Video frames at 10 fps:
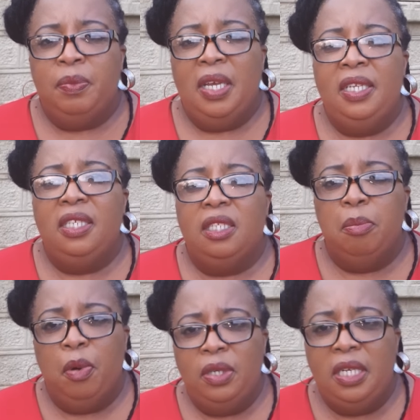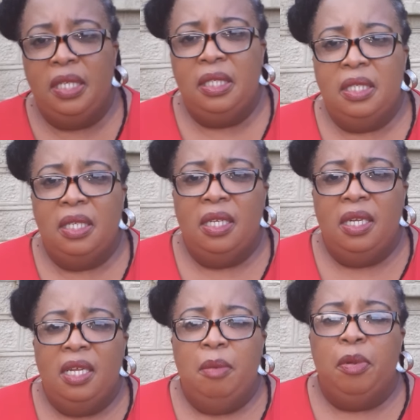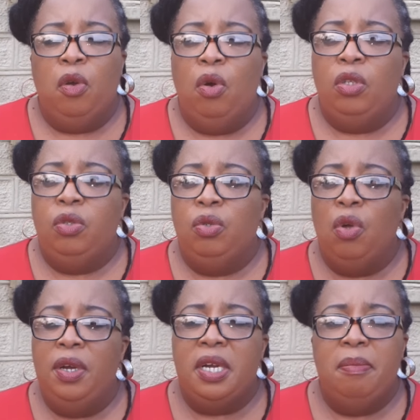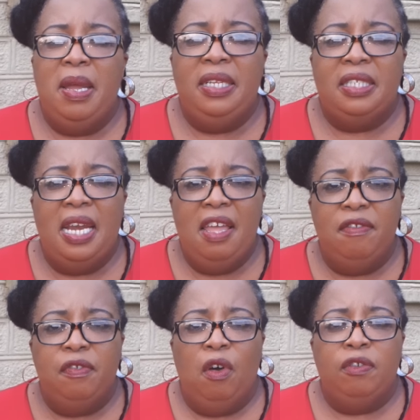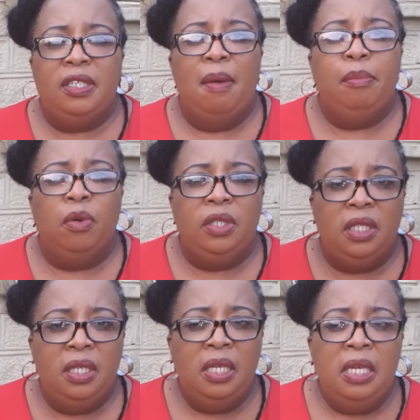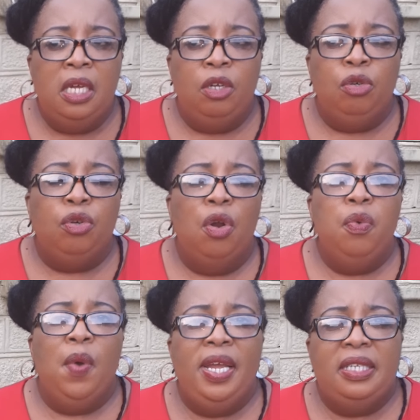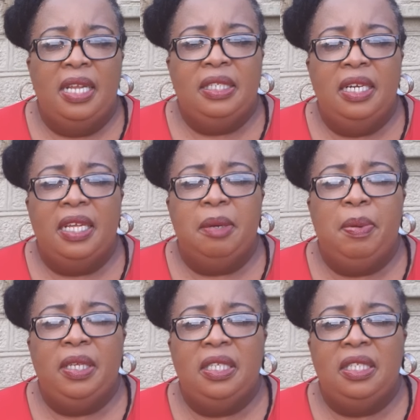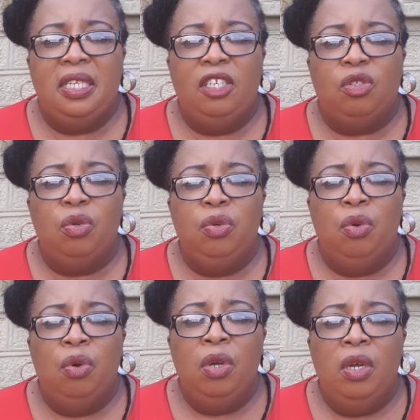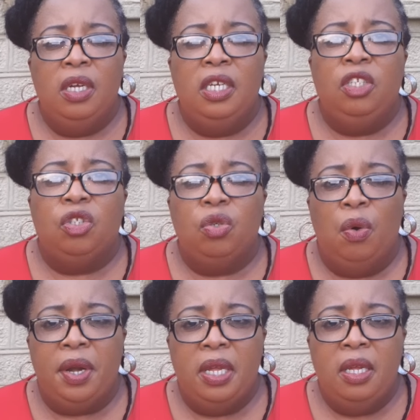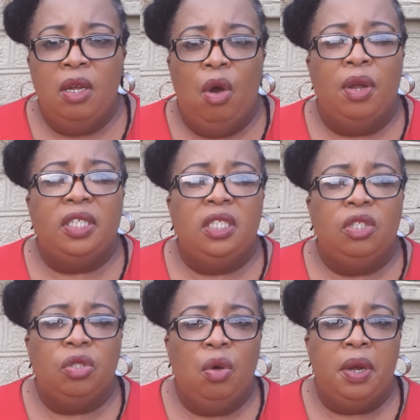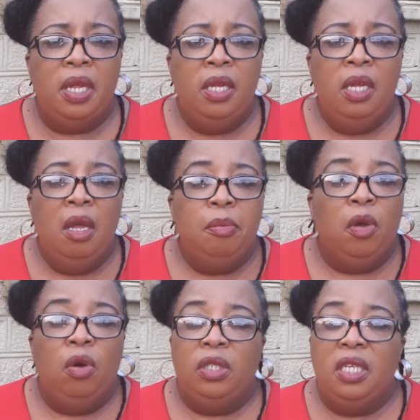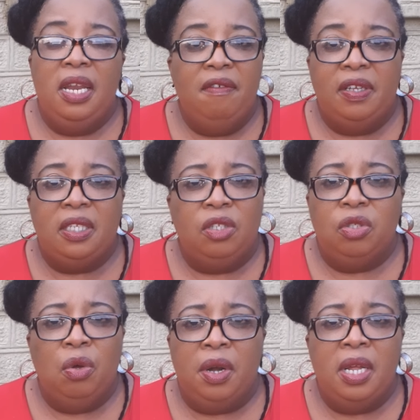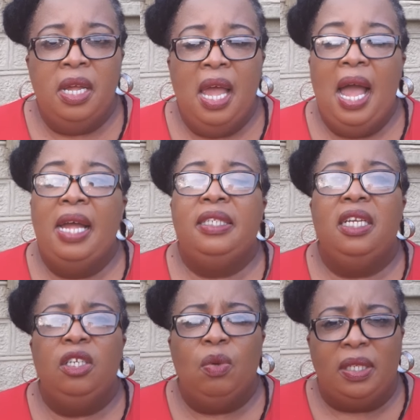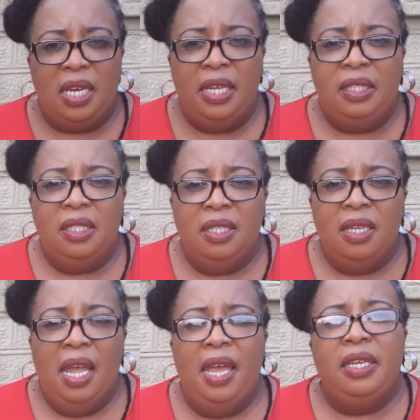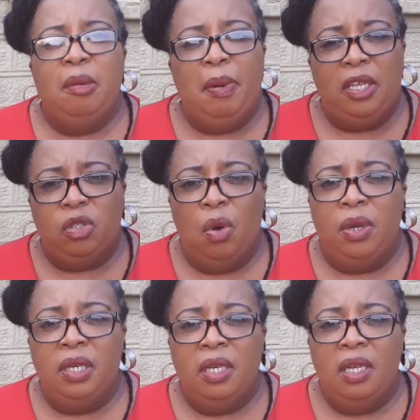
It is important, because you don't remain slave of somebody. You don't wait until that person says to you he's sorry or she's sorry, because he never said sorry until it was late and he passed on.